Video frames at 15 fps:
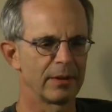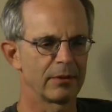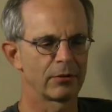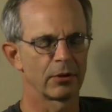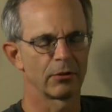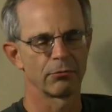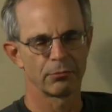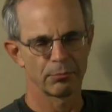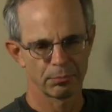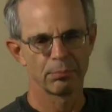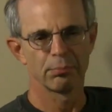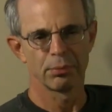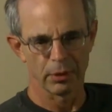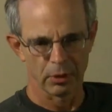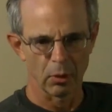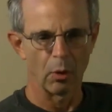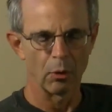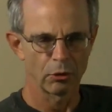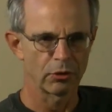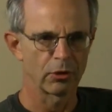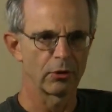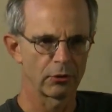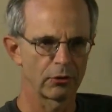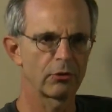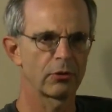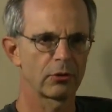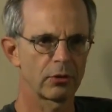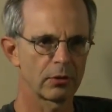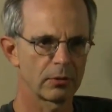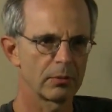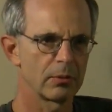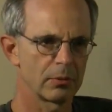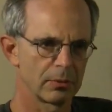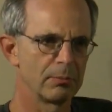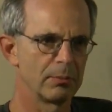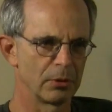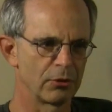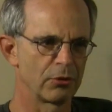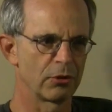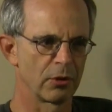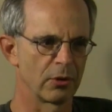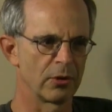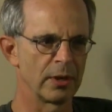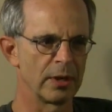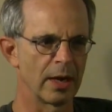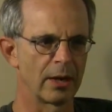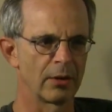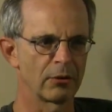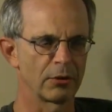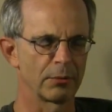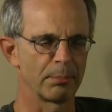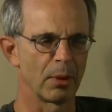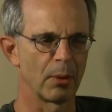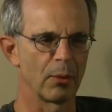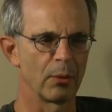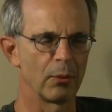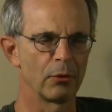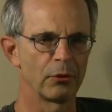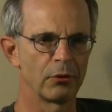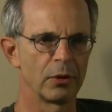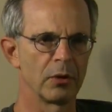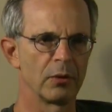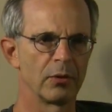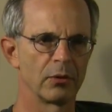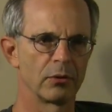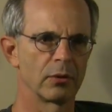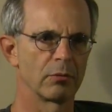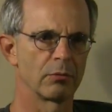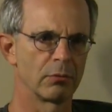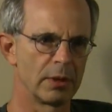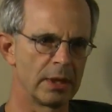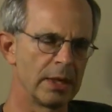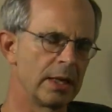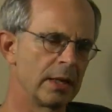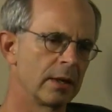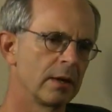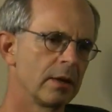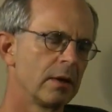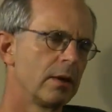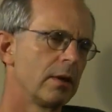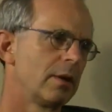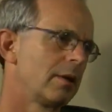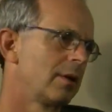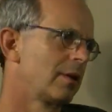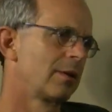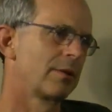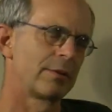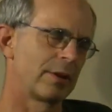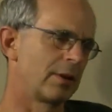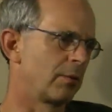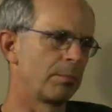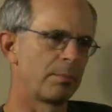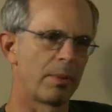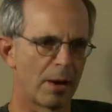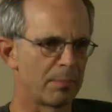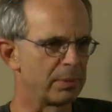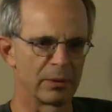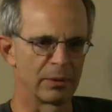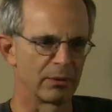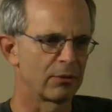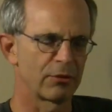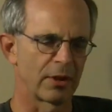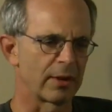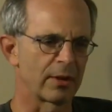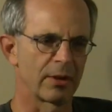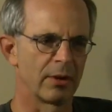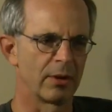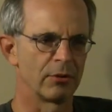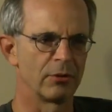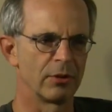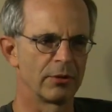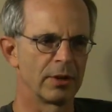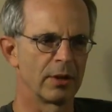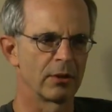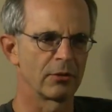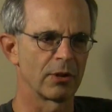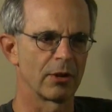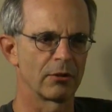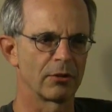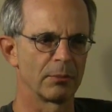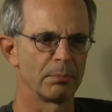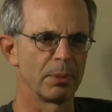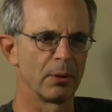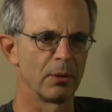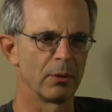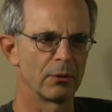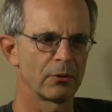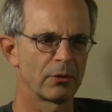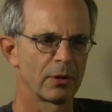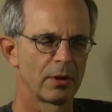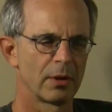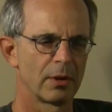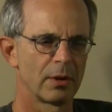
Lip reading: sort of precocious maturity, I suppose, and sort of reading, popular psychology things, I suppose.